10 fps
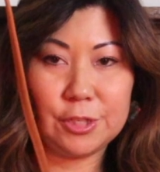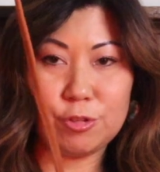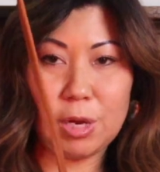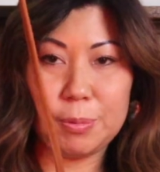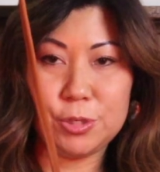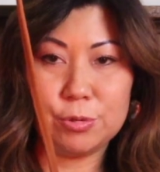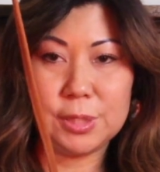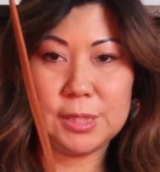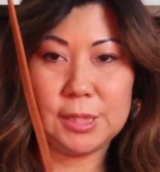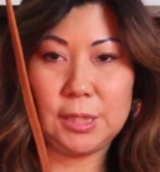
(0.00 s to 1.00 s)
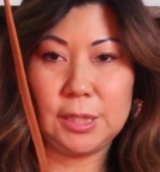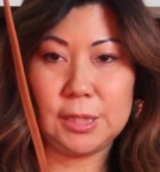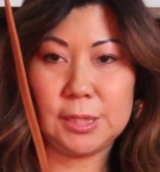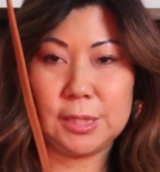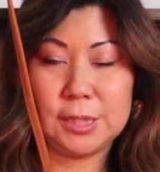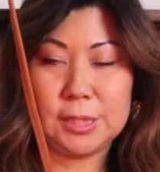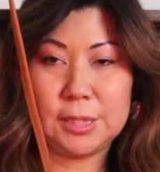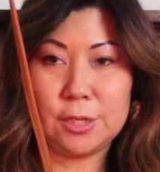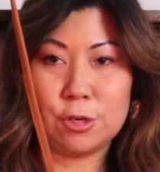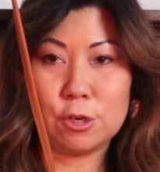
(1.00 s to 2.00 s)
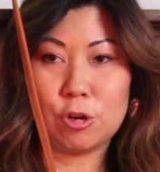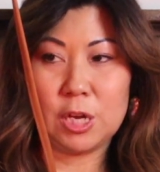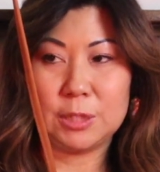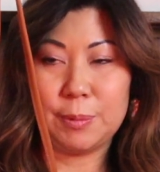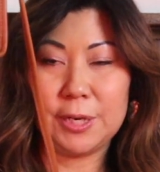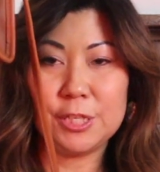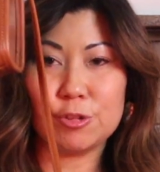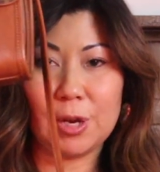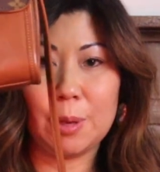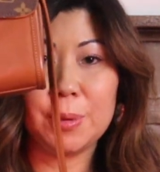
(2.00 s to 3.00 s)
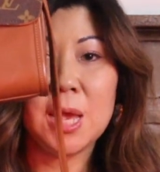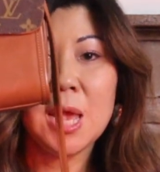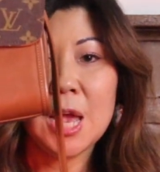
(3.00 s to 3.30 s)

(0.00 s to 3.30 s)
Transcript: the strap, as you can see, is this thinner crossbody strap,